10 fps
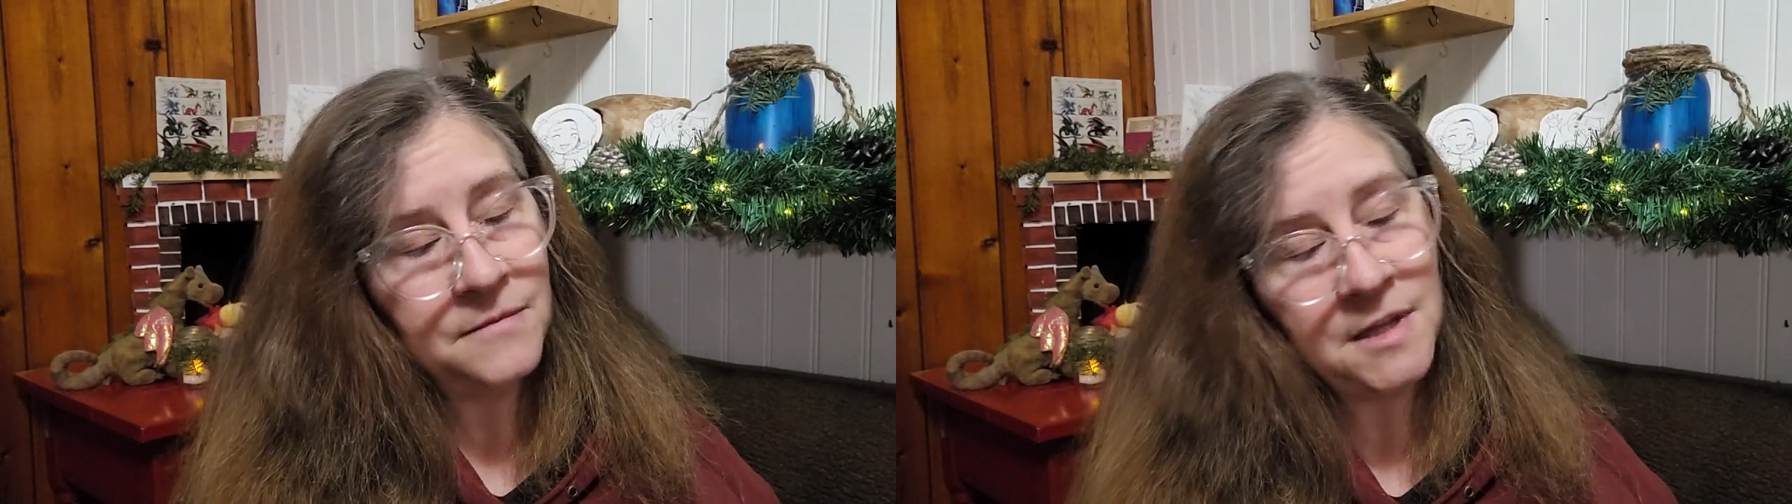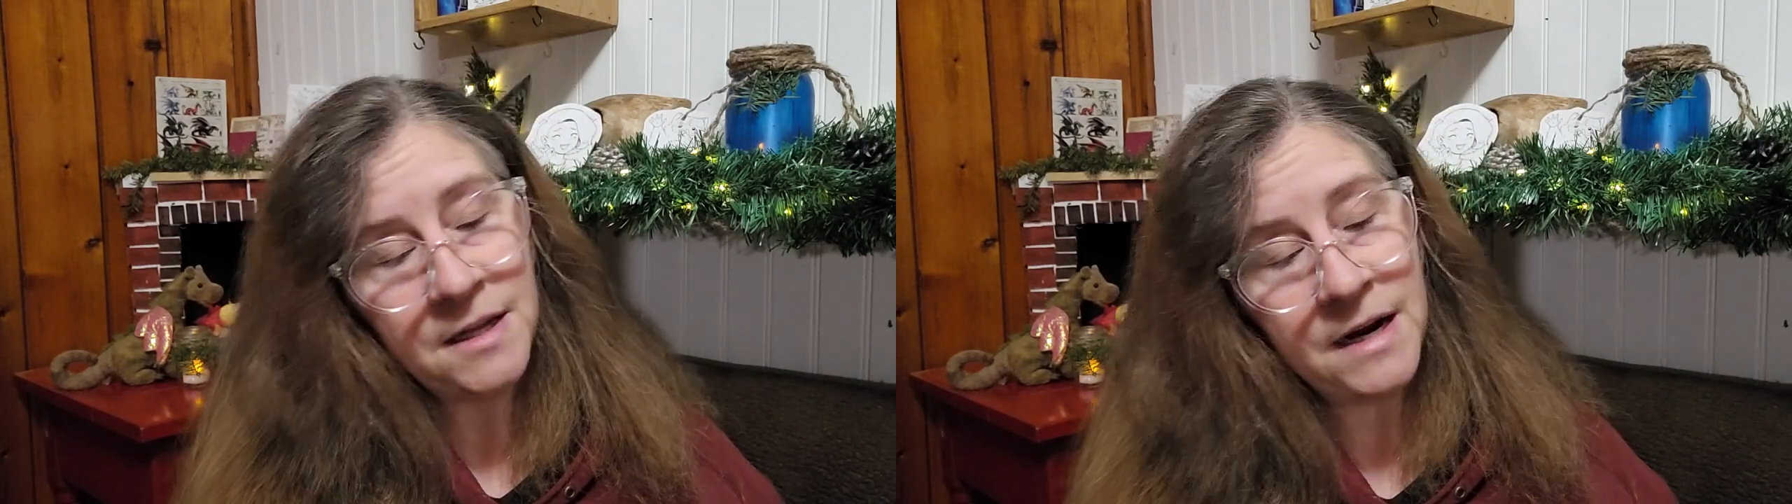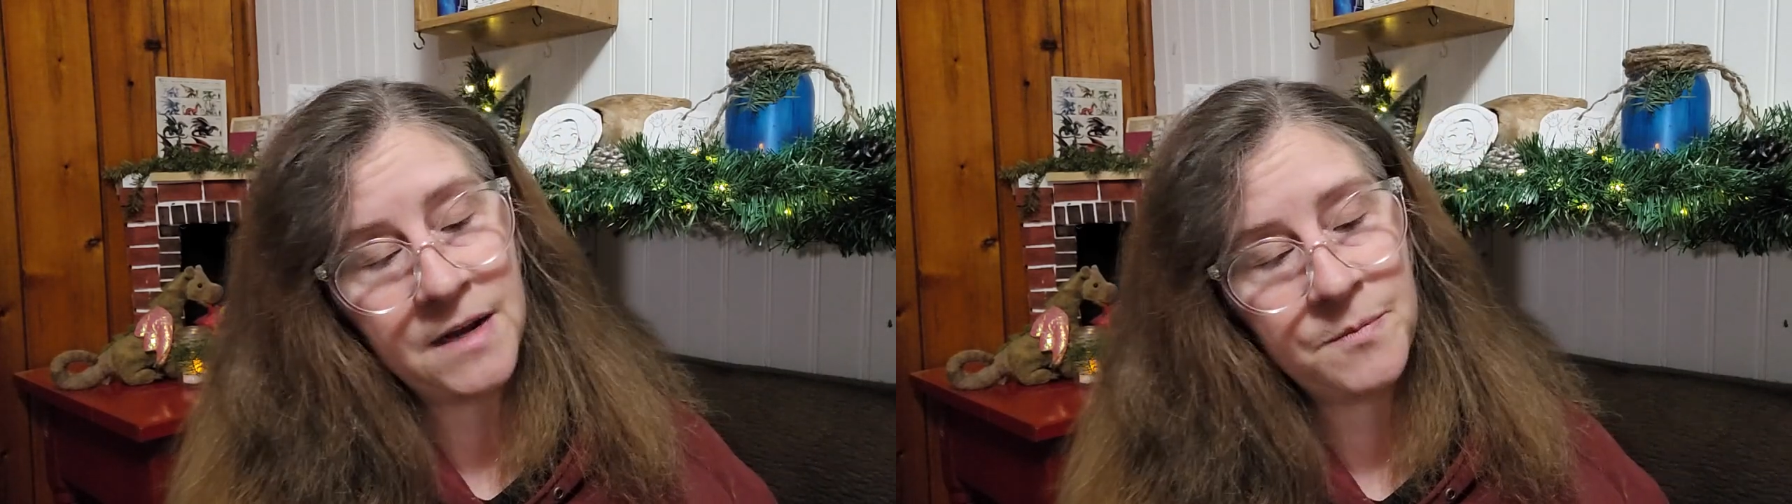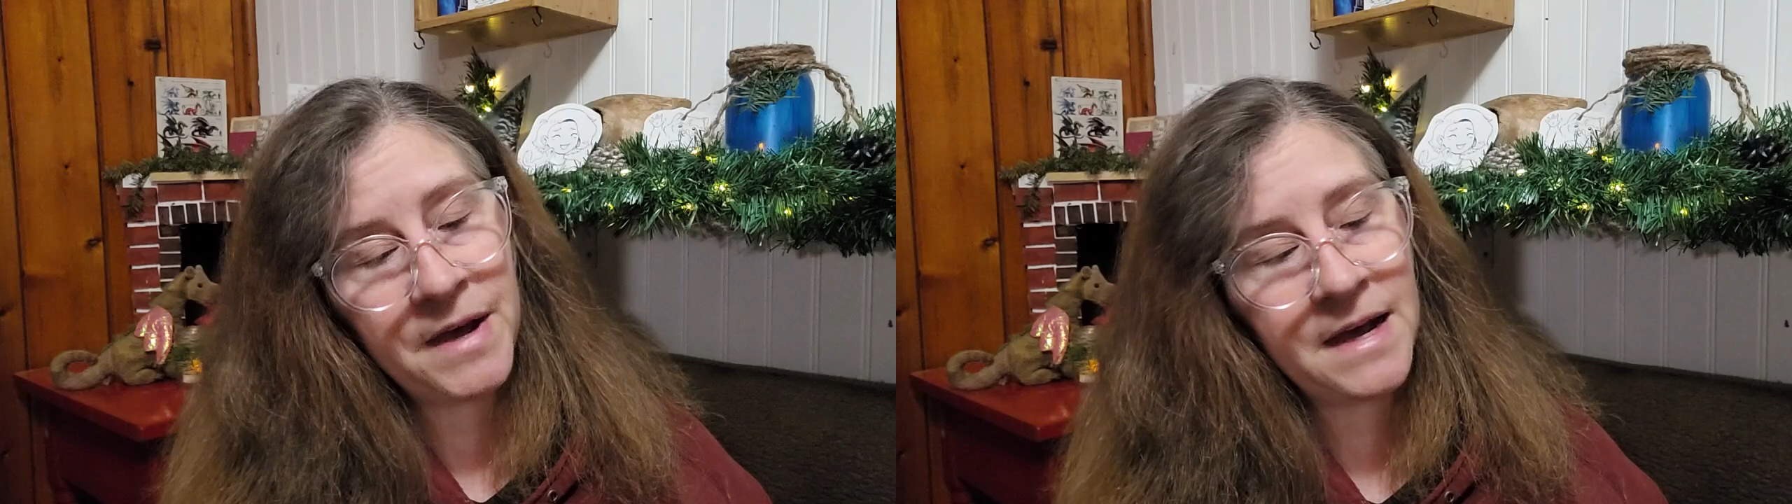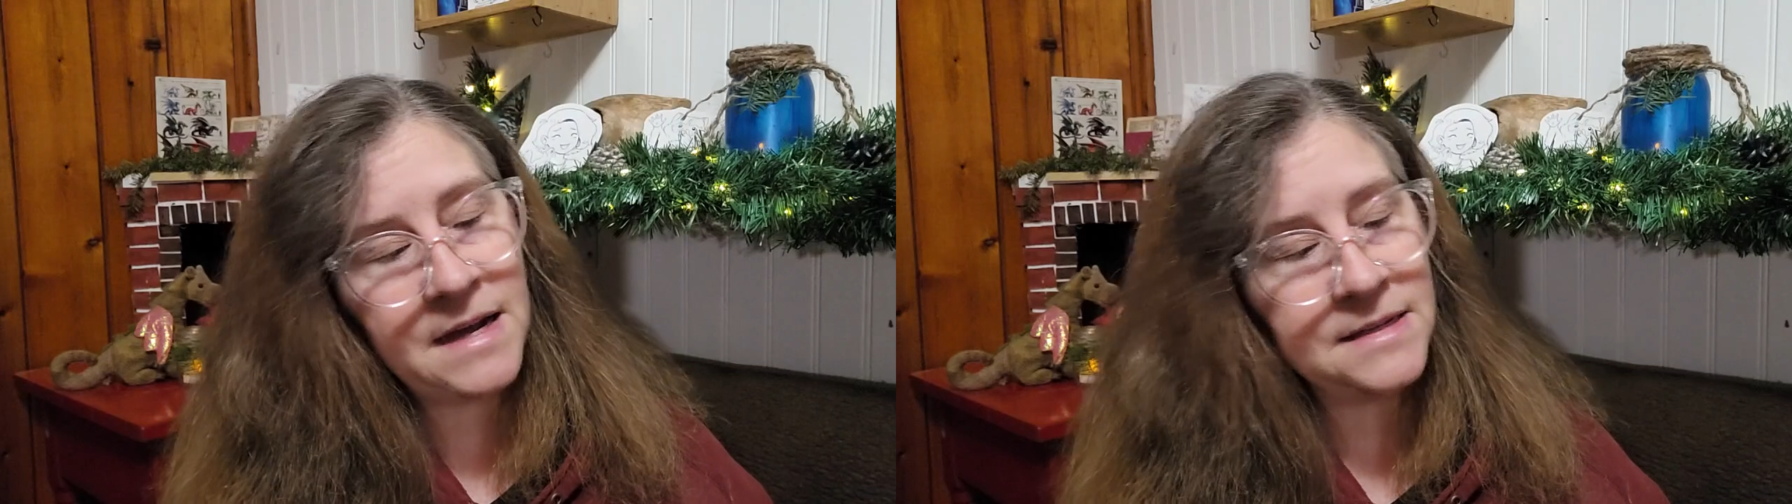The night
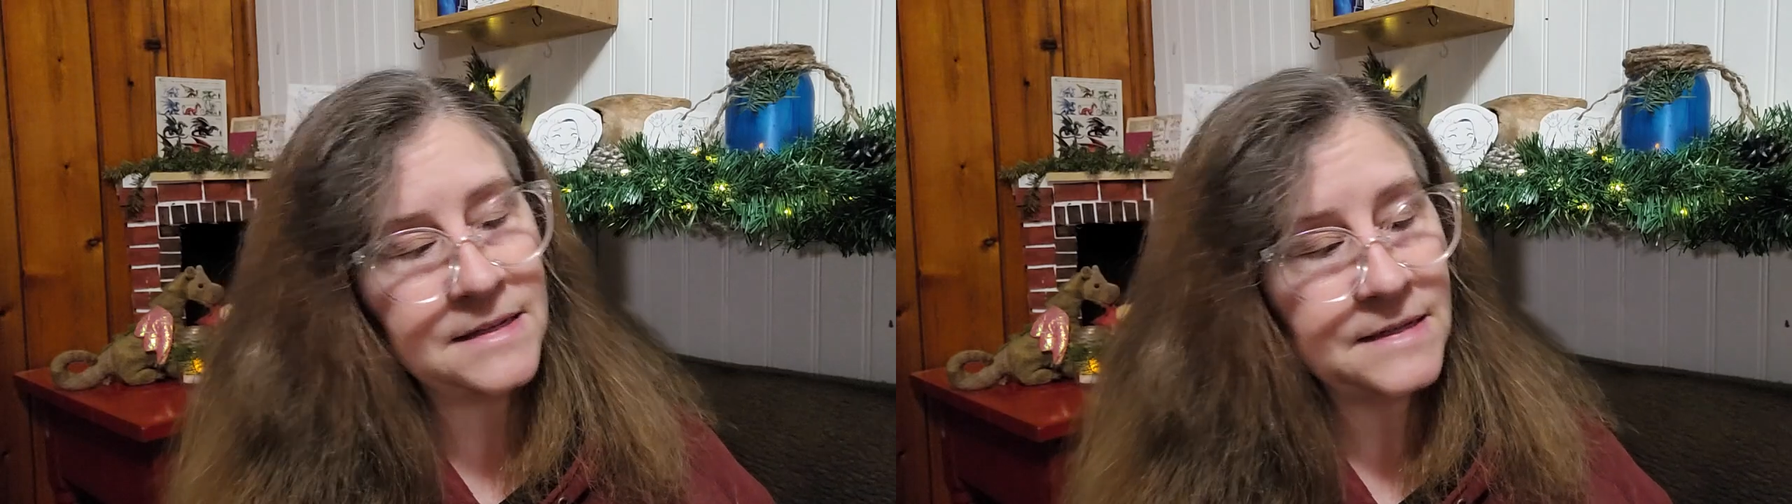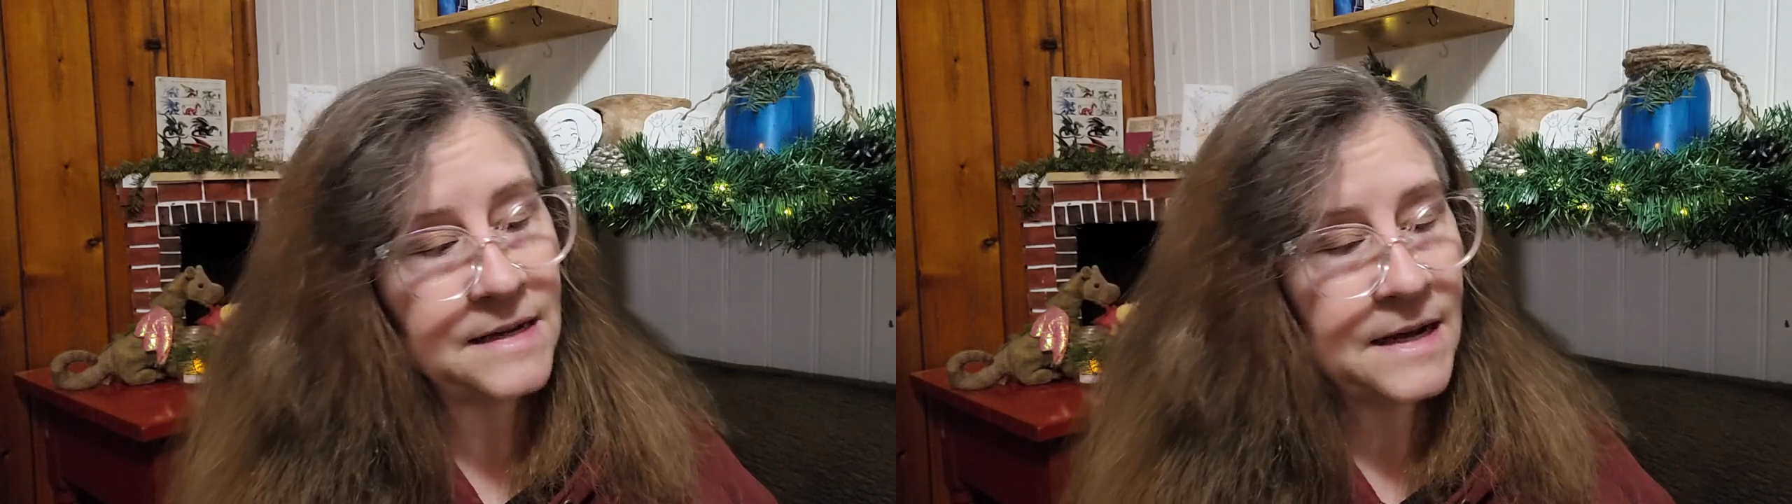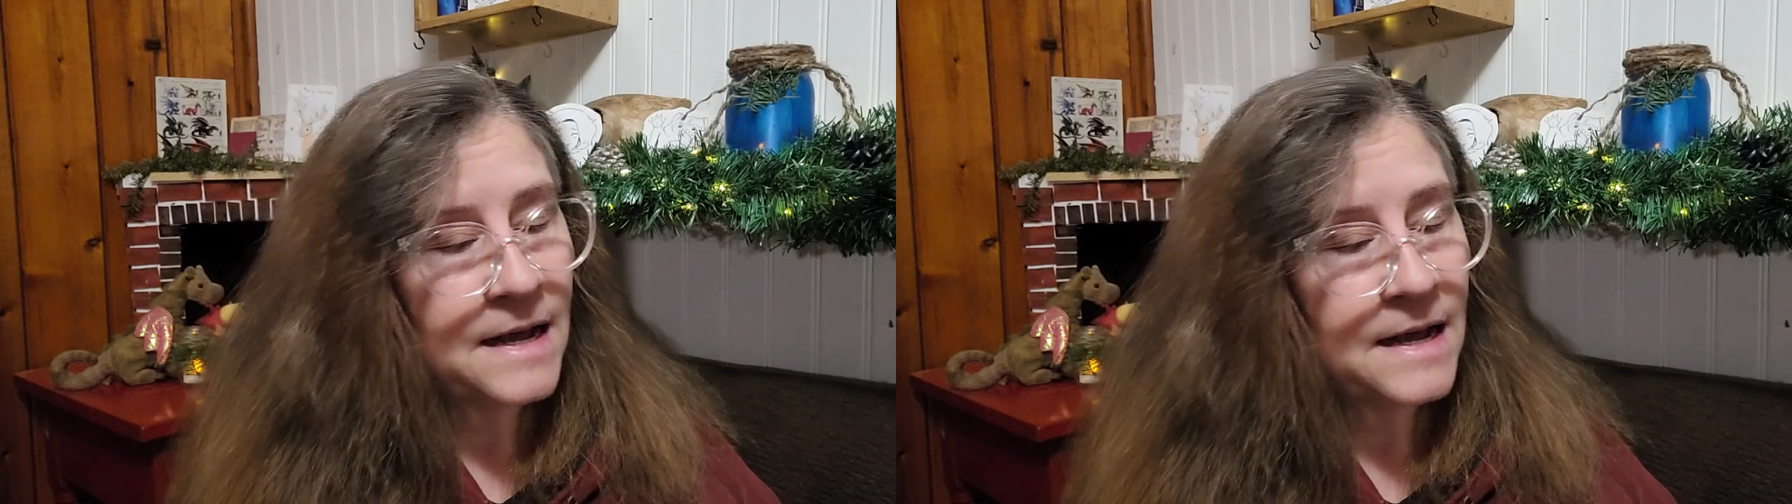passed,